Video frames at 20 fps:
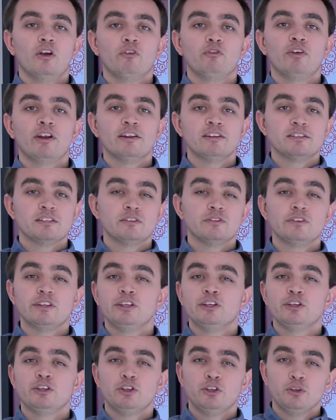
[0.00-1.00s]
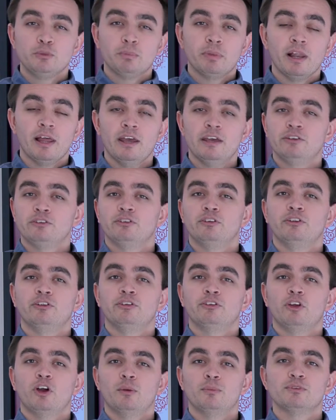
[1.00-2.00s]
a relatively new player to the
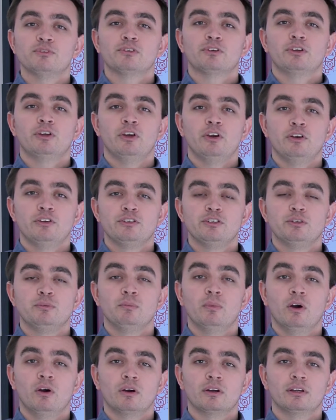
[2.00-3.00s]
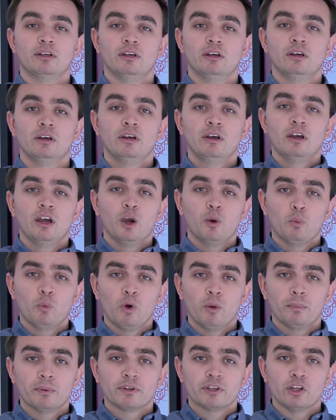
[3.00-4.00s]
cybersecurity market and were
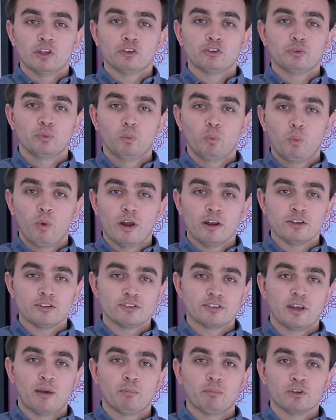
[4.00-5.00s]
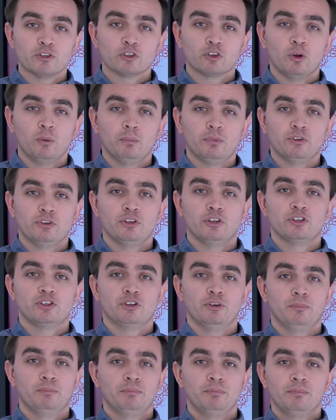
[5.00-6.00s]
up against some well-established
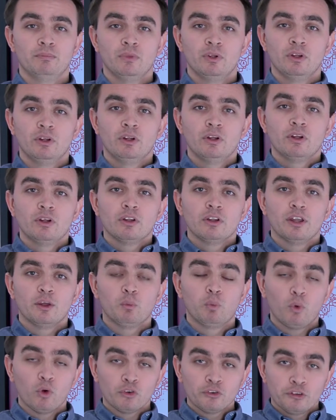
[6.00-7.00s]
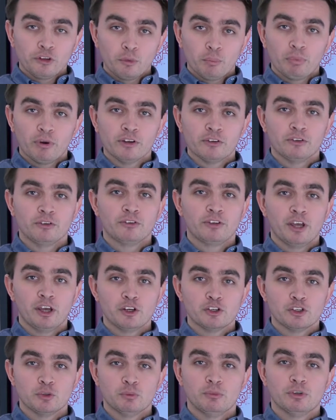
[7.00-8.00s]
competition. They wanted a
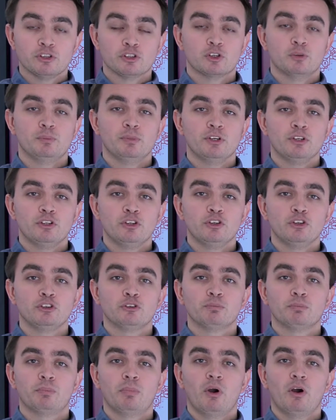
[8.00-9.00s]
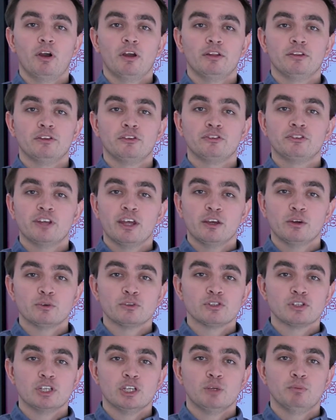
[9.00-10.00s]
presentation which could be used by the sales
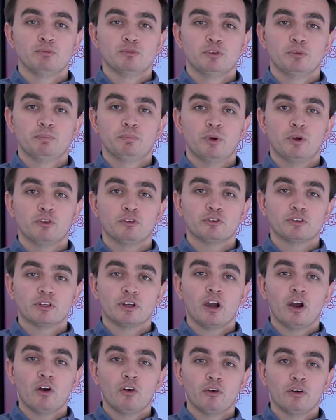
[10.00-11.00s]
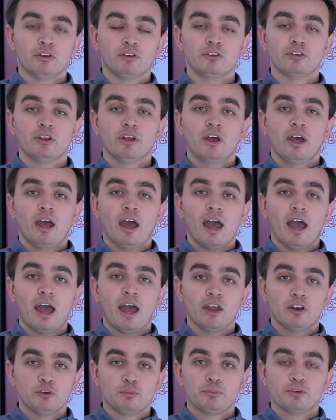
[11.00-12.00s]
team to both current
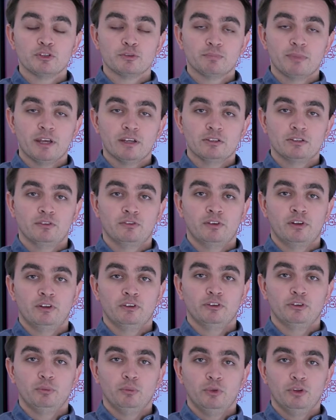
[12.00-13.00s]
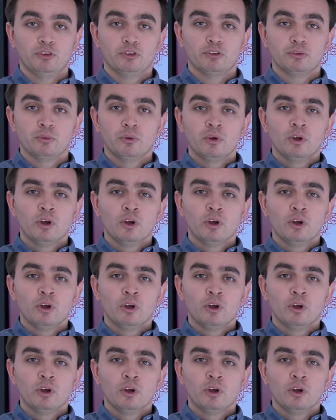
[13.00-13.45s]
and prospective customers.